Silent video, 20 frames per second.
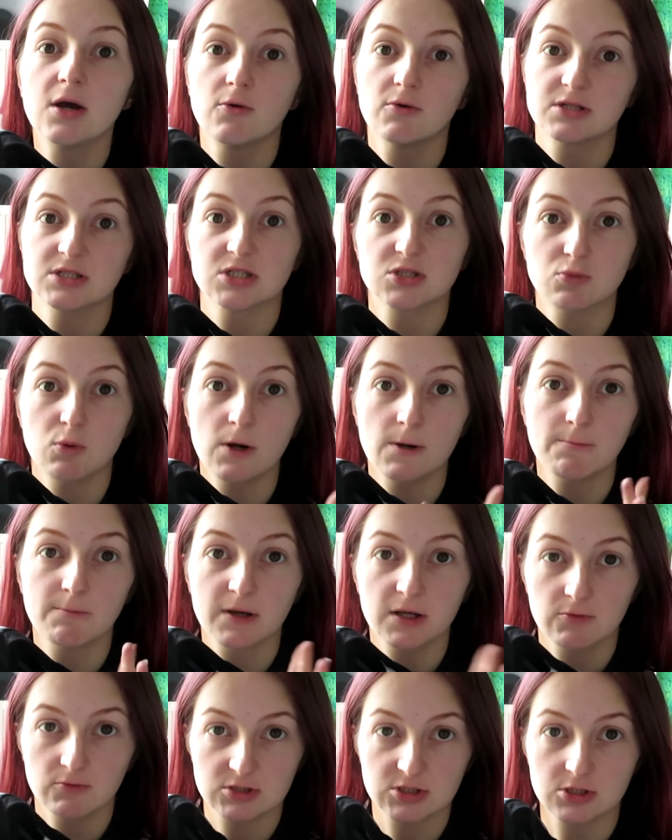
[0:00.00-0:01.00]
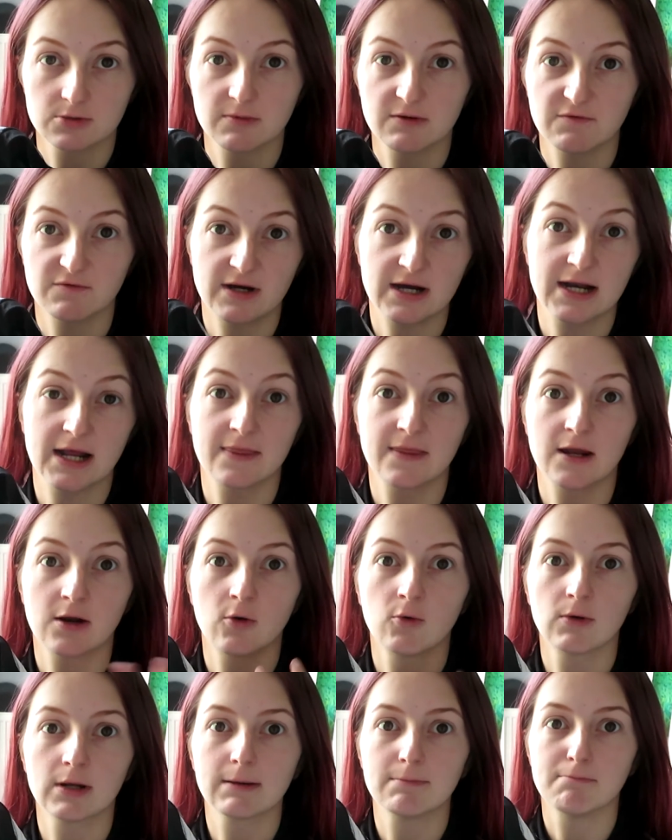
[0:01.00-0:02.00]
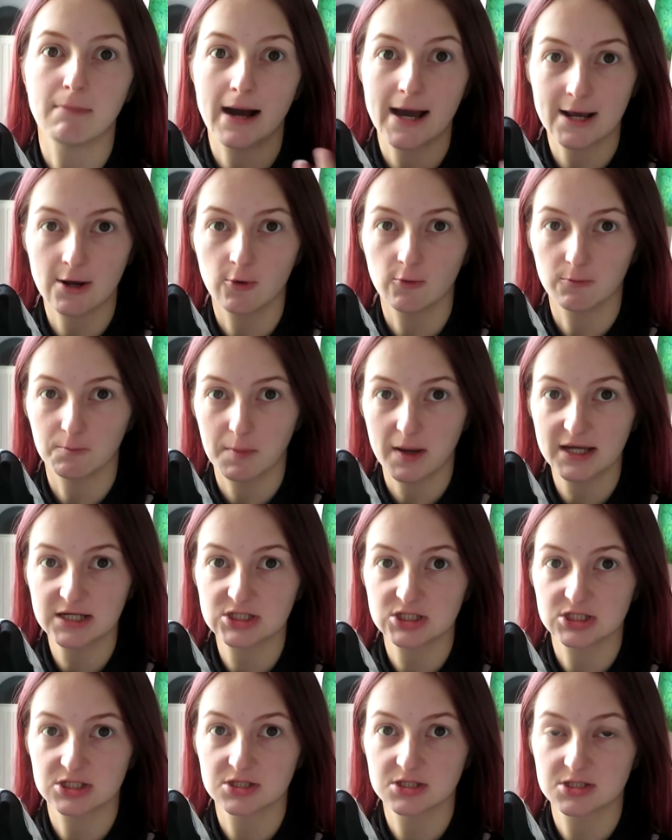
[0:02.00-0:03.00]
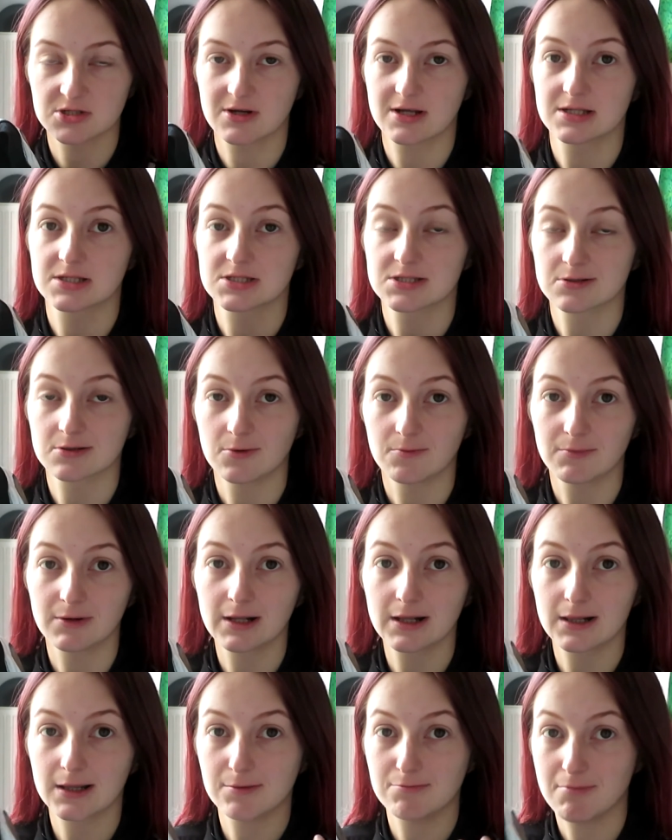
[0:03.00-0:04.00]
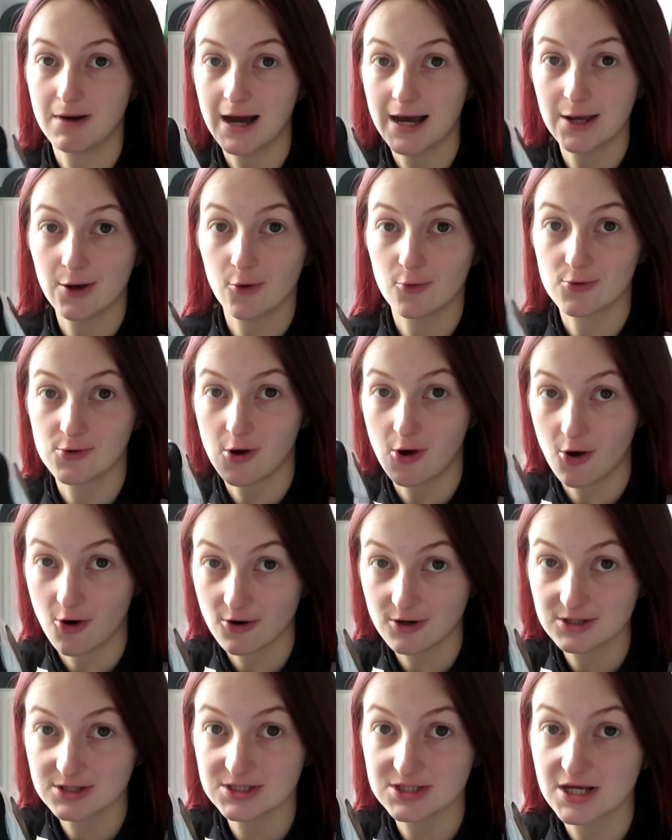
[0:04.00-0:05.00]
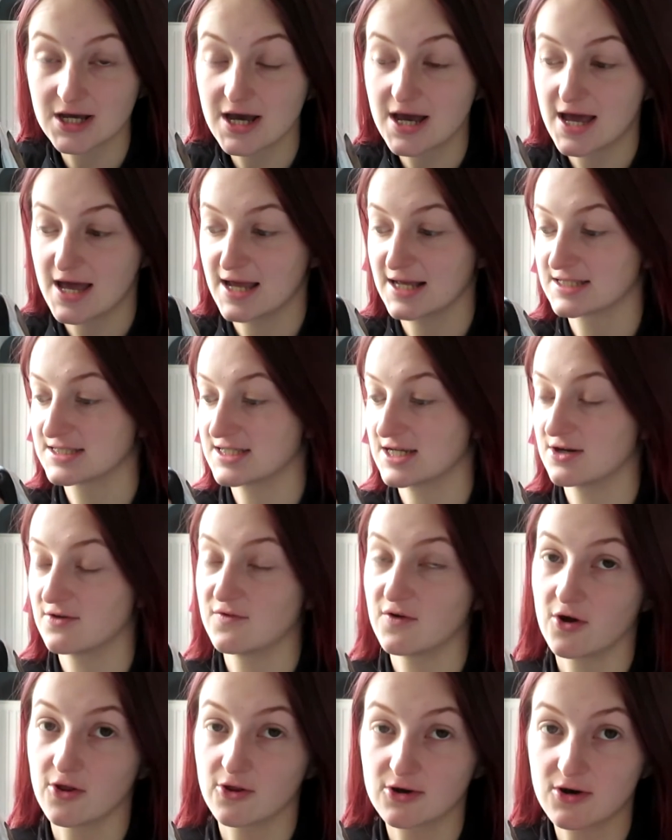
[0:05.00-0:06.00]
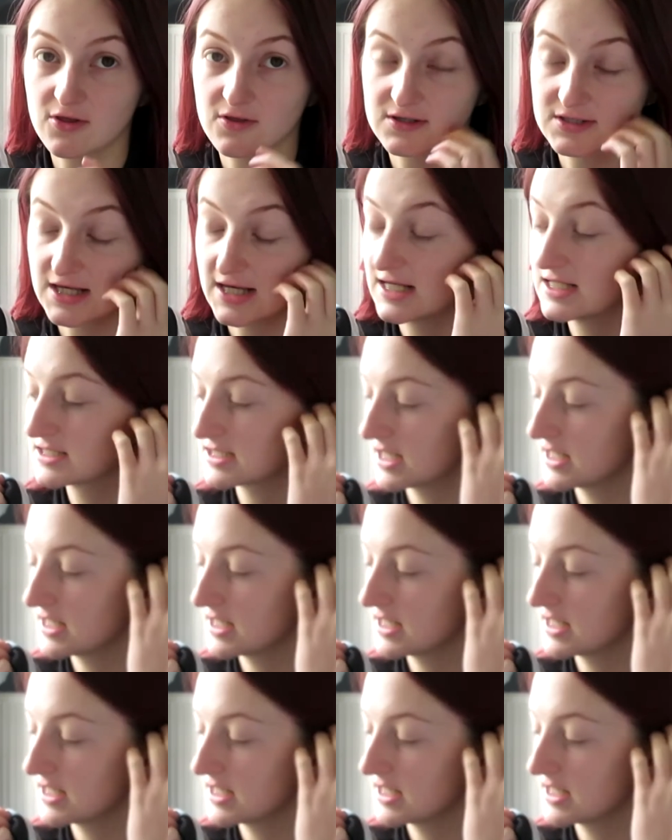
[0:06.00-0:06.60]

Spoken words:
which is one pin, which should be fine, and then only my own patches, so that's completely my own art instead of other things.